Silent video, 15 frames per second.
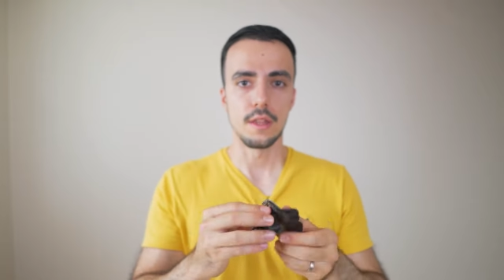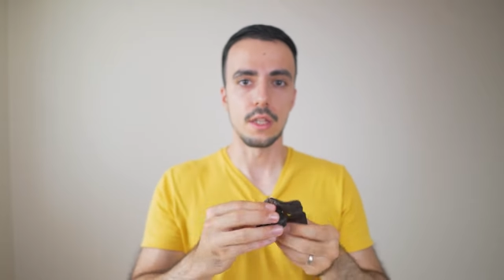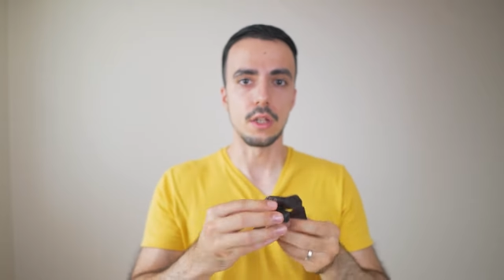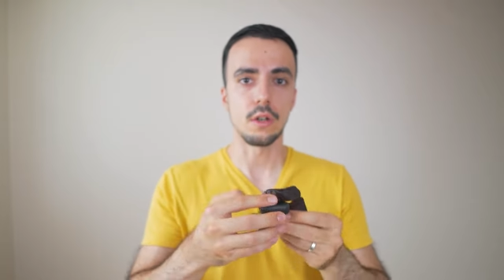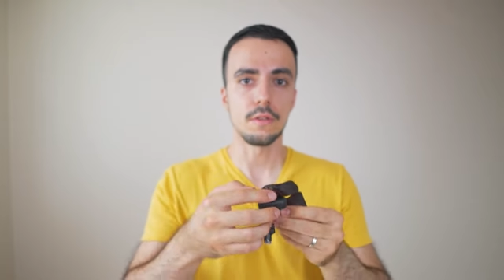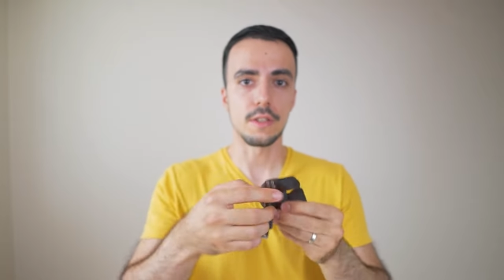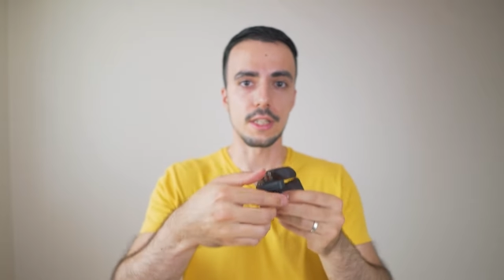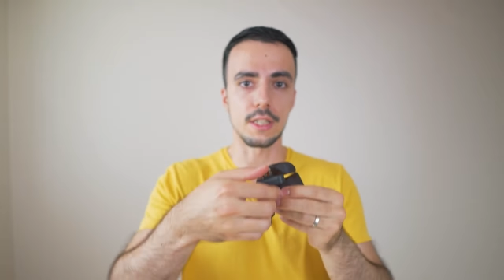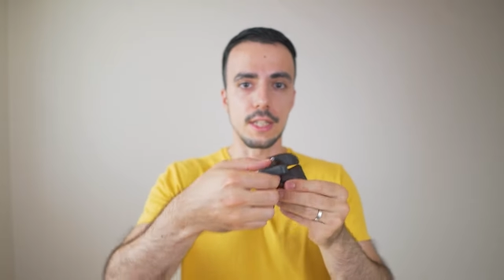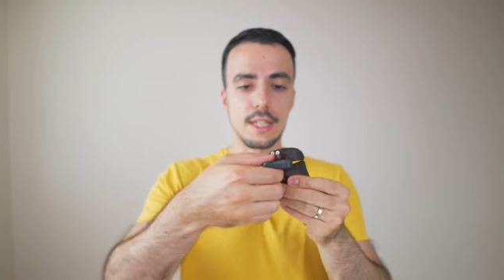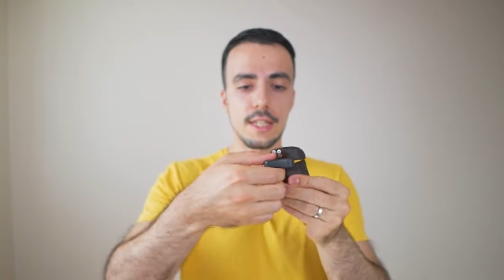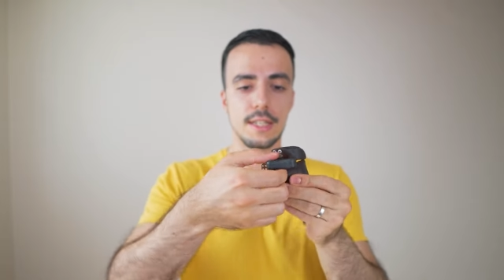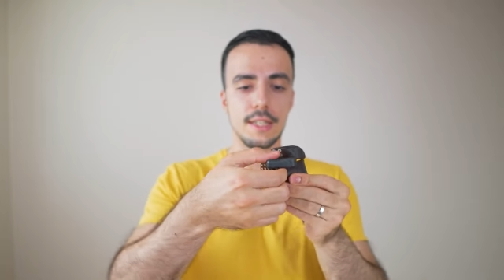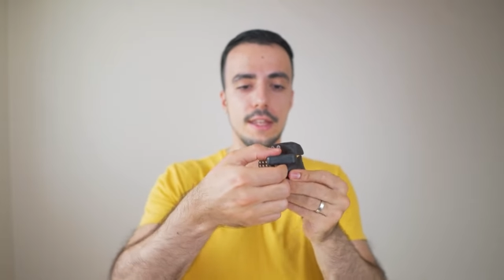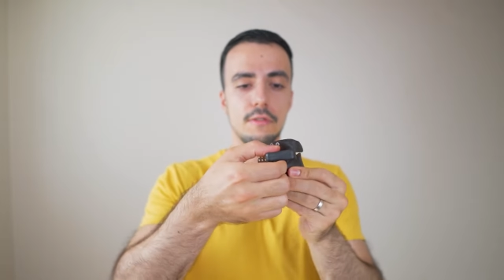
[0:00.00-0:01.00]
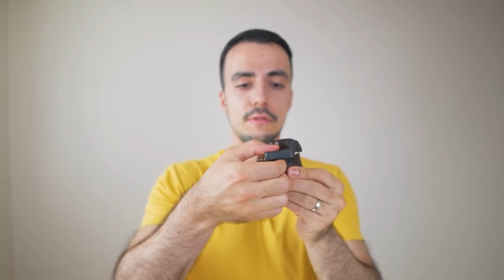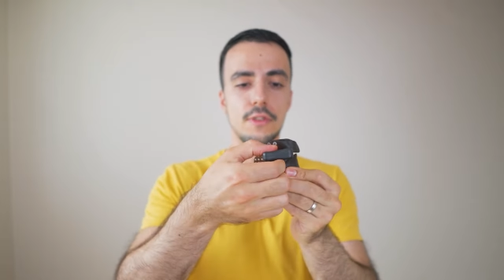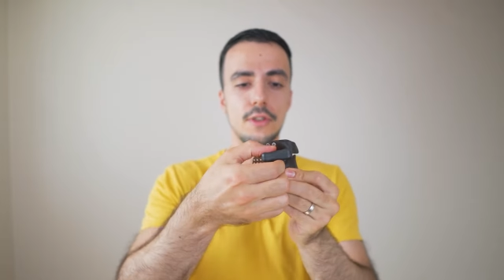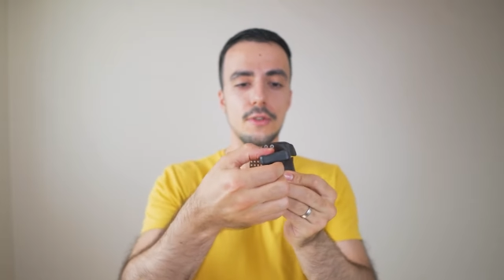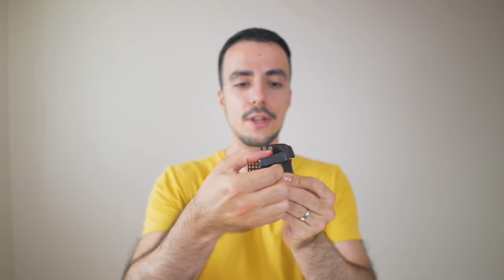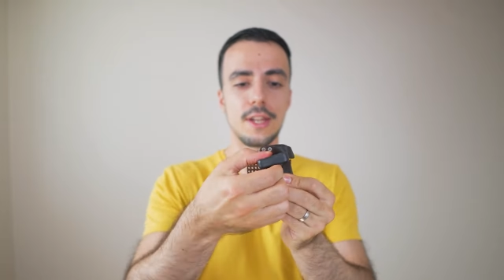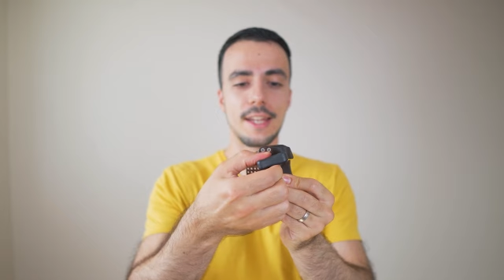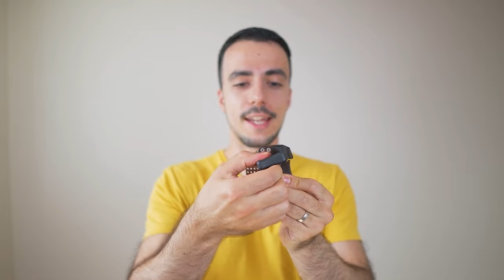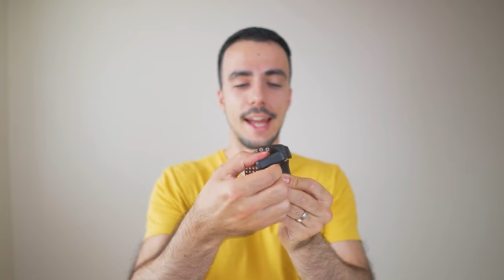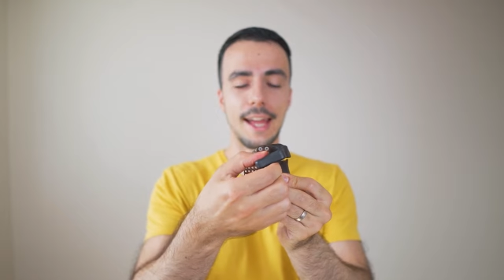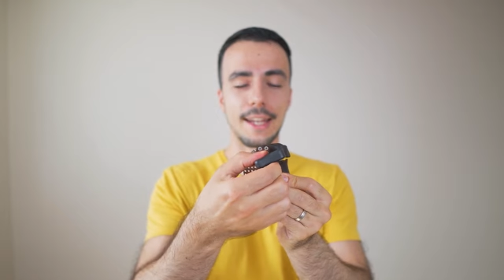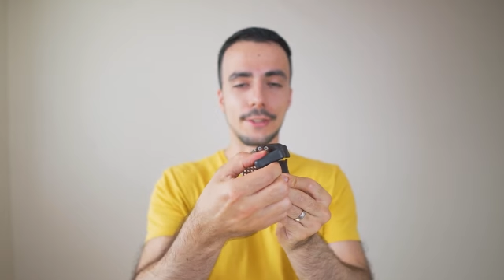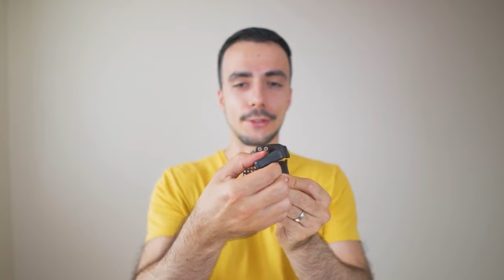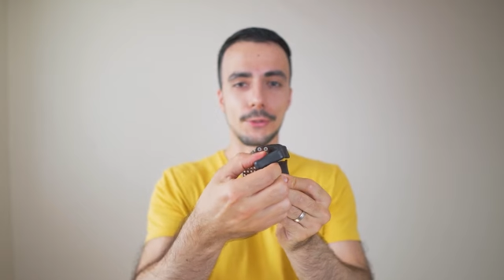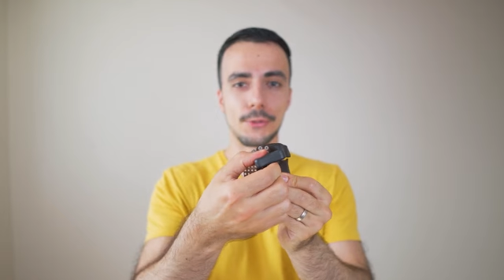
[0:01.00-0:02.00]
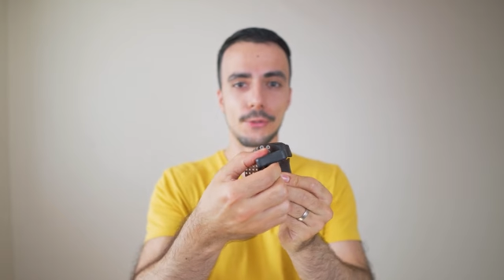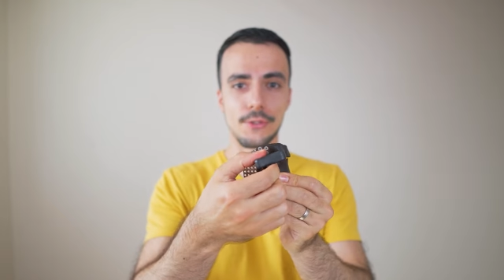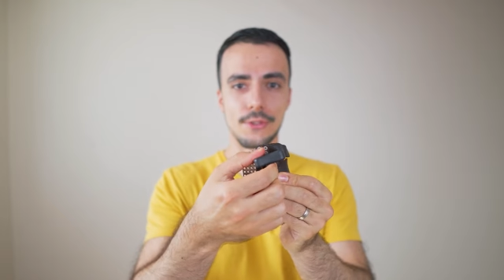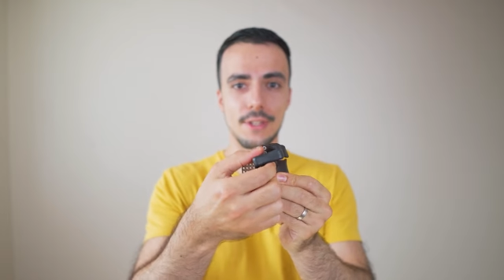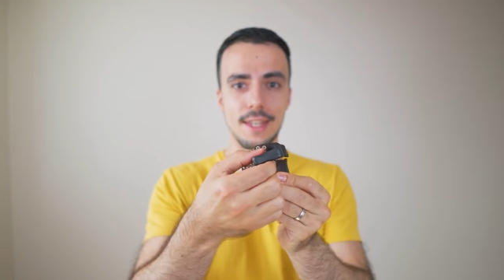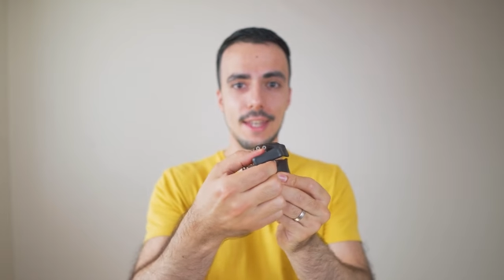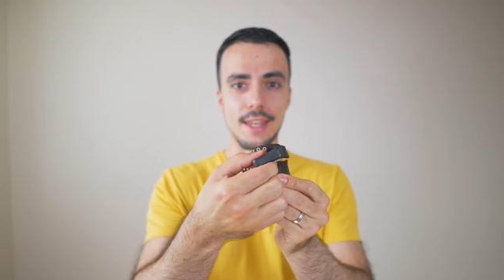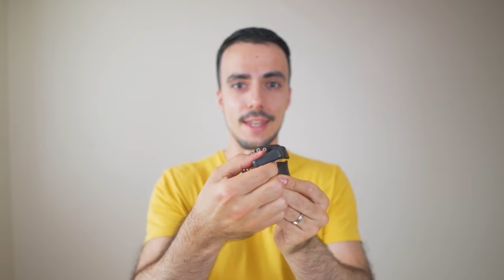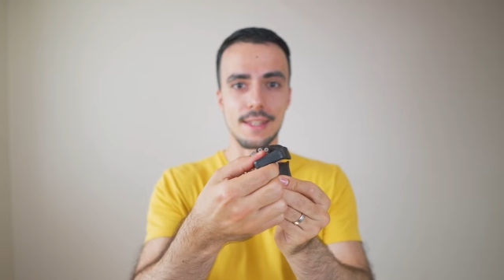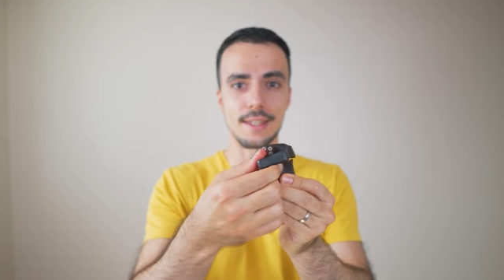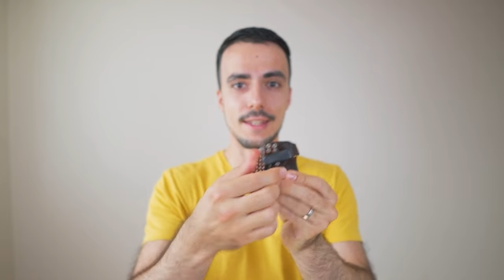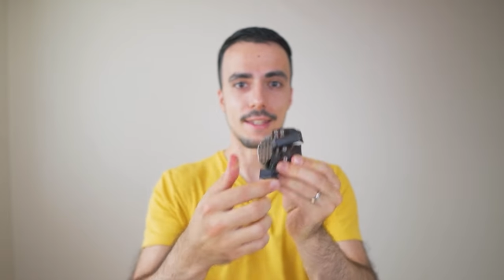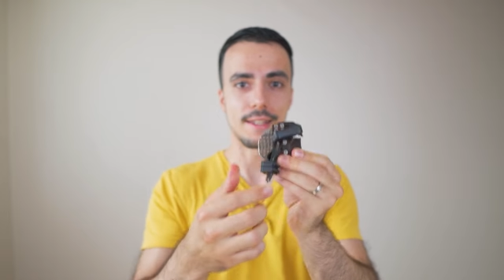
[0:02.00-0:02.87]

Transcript: then obviously if you angle the